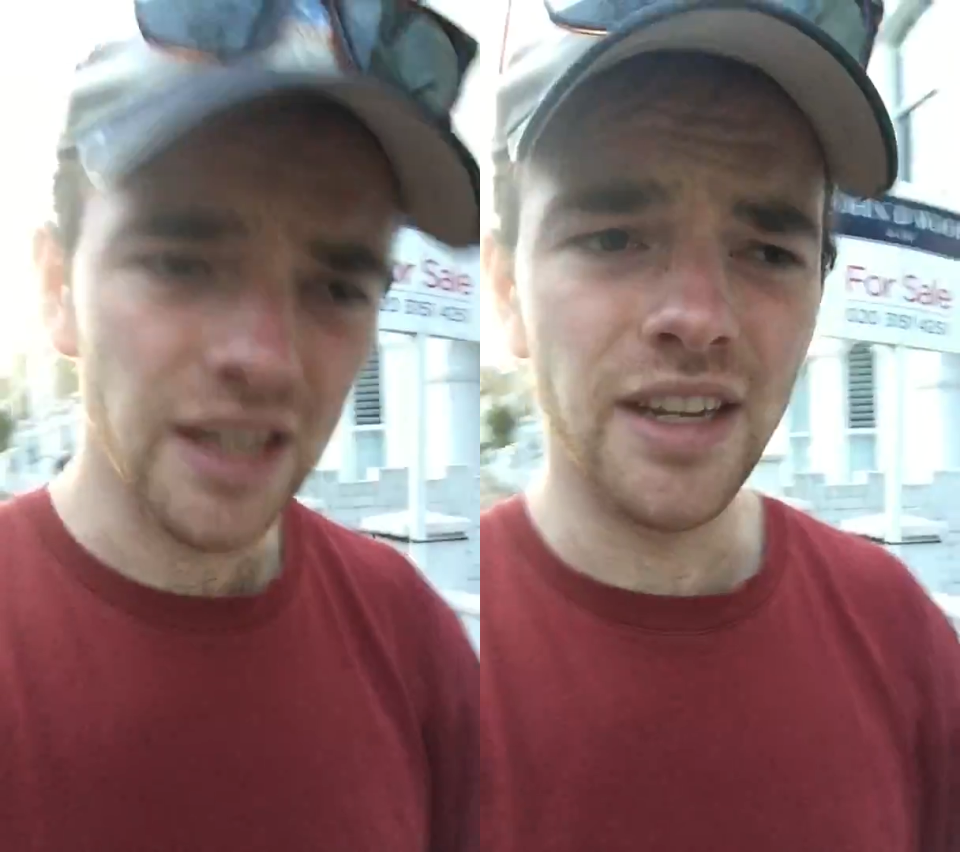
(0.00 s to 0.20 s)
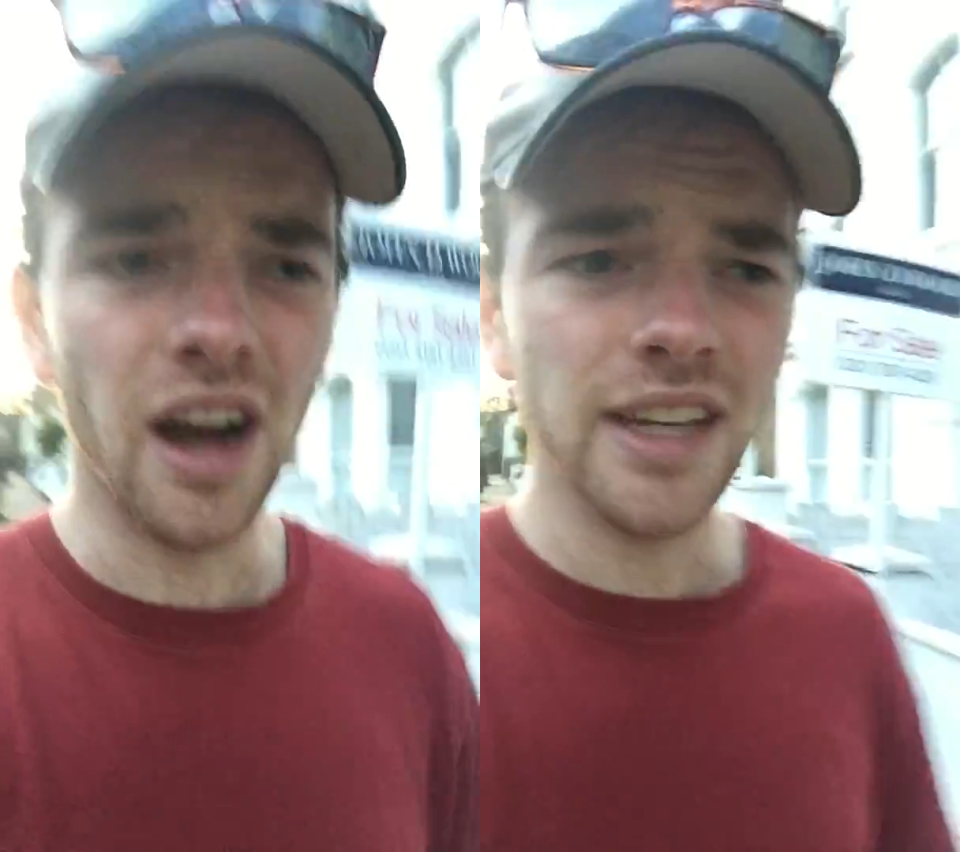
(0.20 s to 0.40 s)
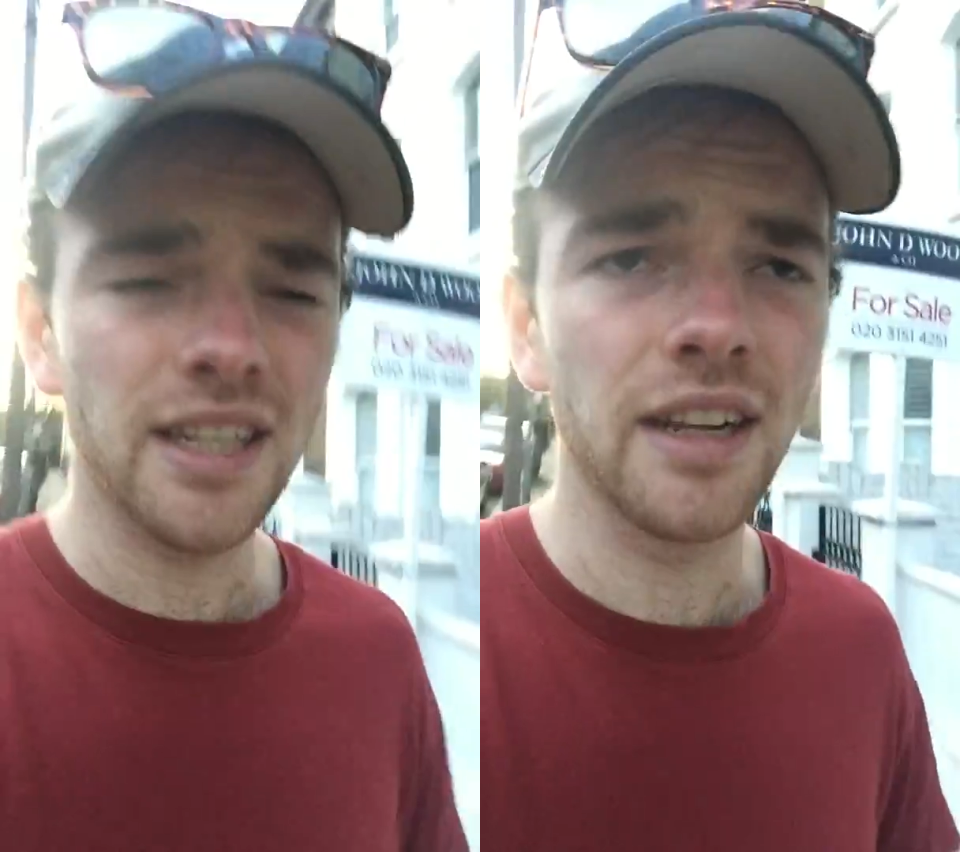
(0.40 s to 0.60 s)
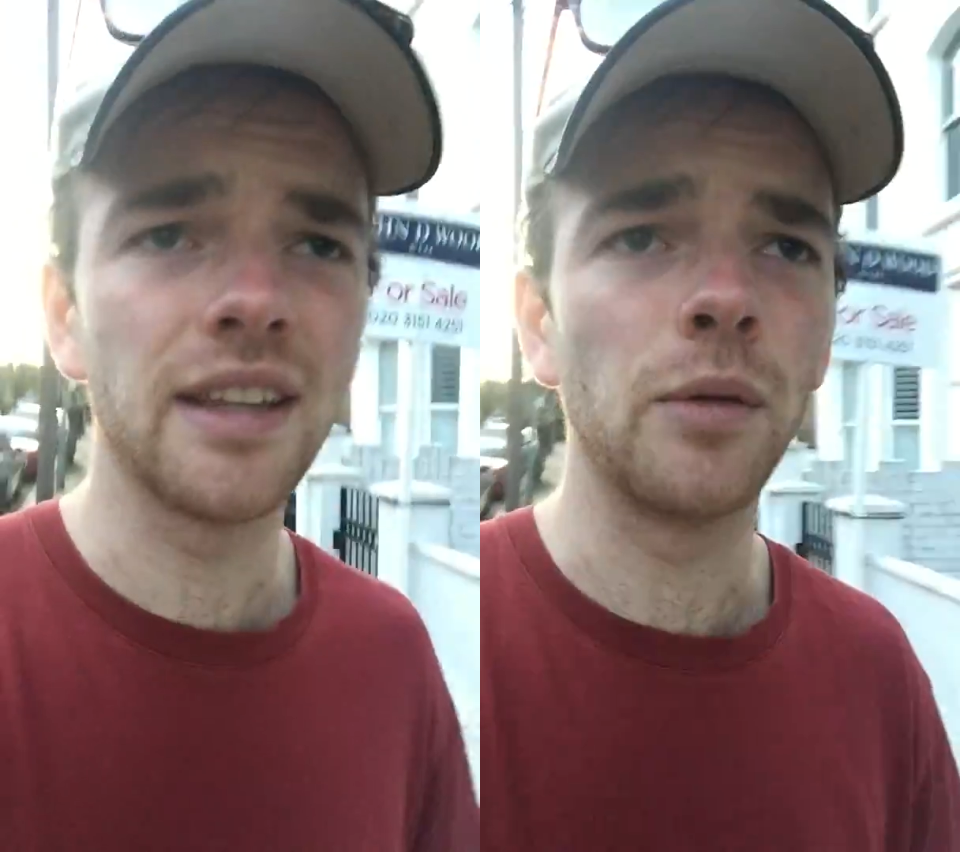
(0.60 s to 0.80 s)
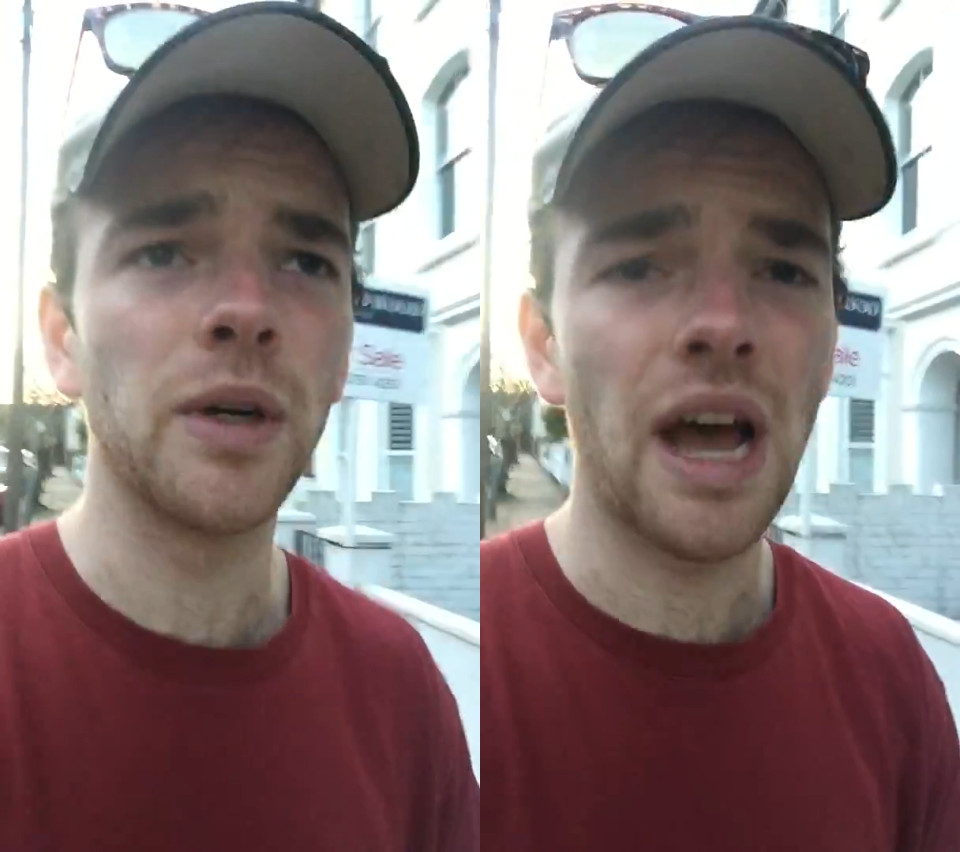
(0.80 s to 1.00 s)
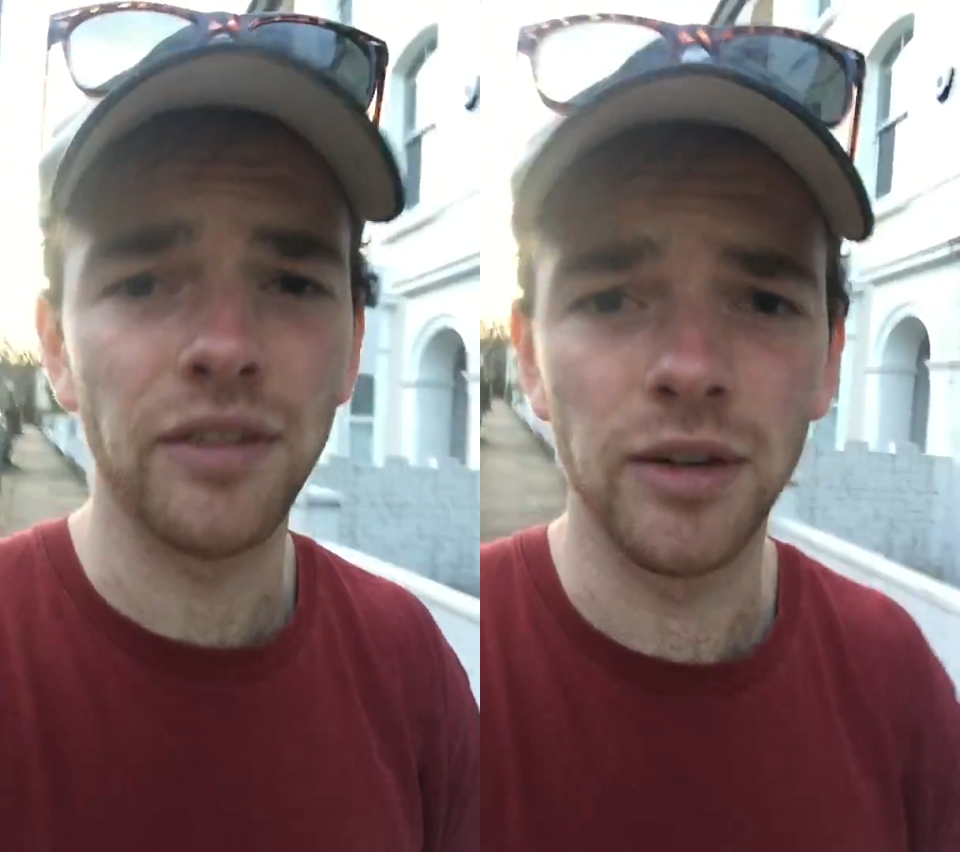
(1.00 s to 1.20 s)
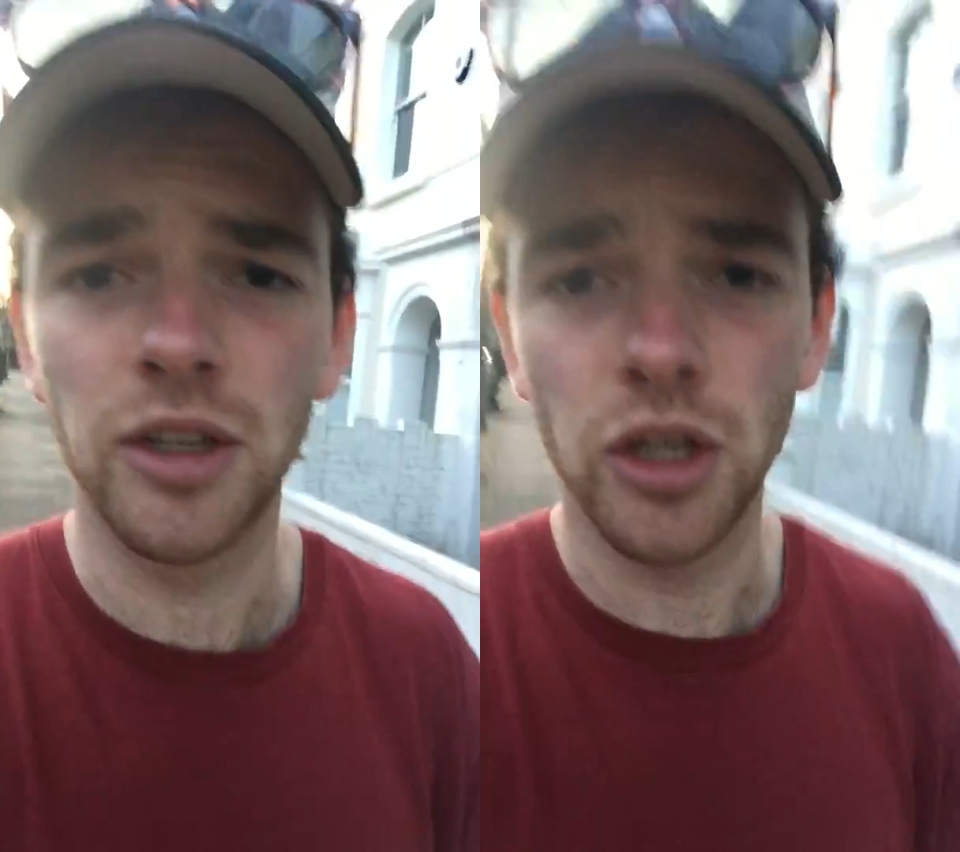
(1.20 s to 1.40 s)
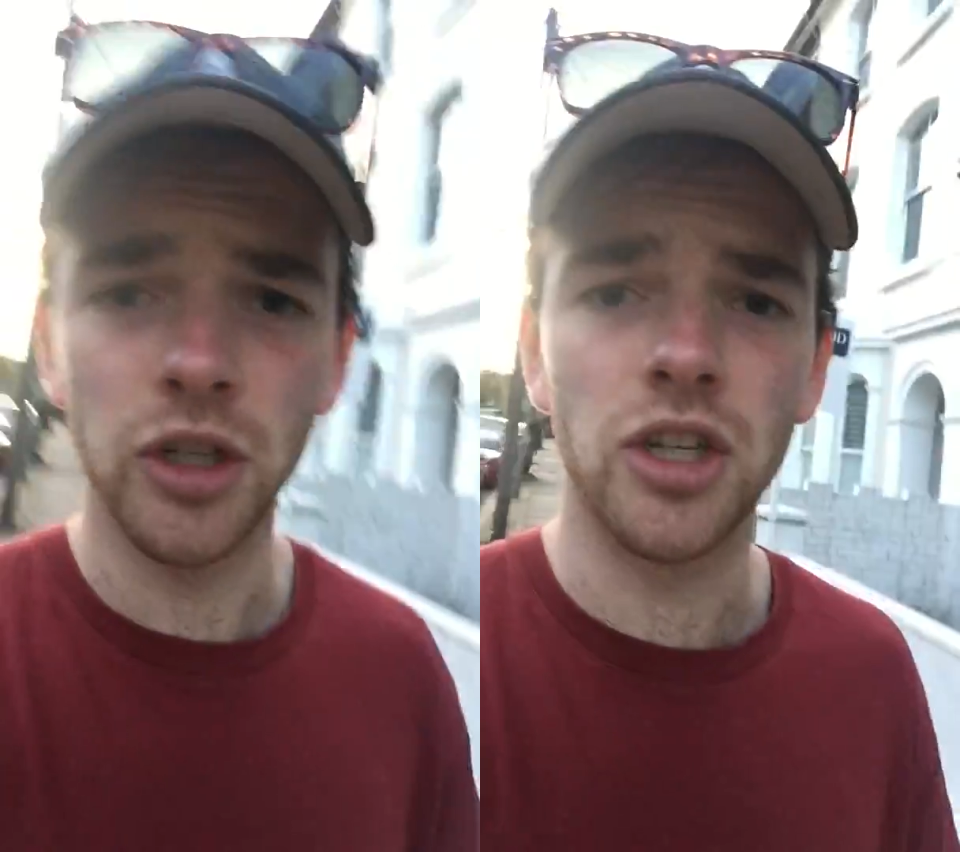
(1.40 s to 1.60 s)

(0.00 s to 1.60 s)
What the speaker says: United, I think, would have a good